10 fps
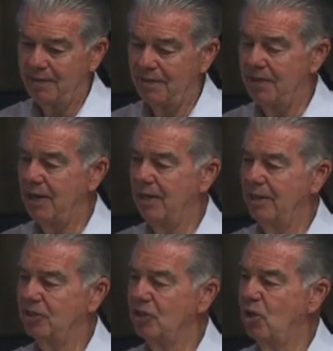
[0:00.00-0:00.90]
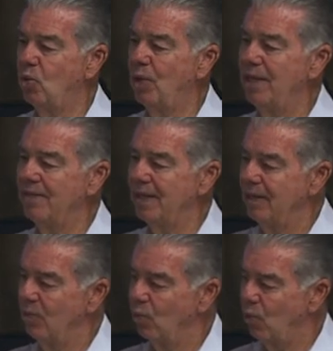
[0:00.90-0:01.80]
There is no way that
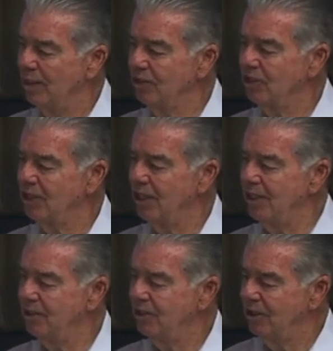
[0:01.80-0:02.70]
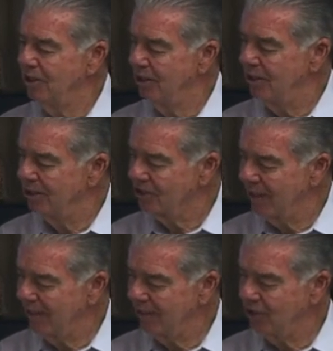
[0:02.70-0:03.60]
one stage could
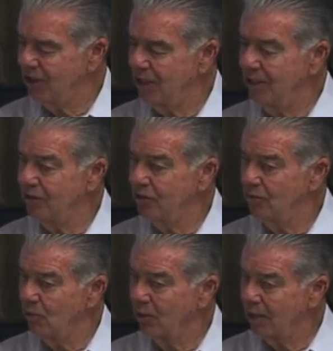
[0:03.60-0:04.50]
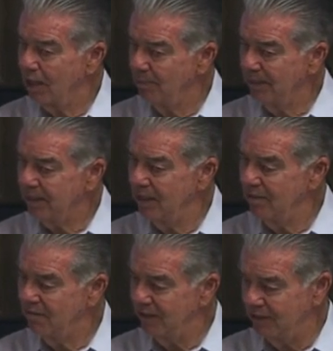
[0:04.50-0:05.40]
slightly change to a more complicated
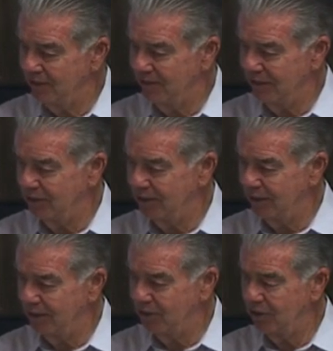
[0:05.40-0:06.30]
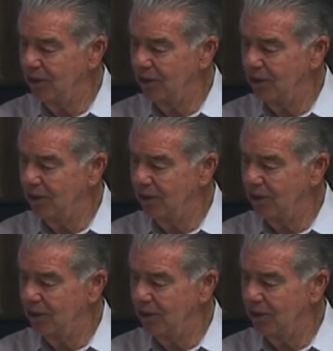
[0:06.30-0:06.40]
phase of that stage.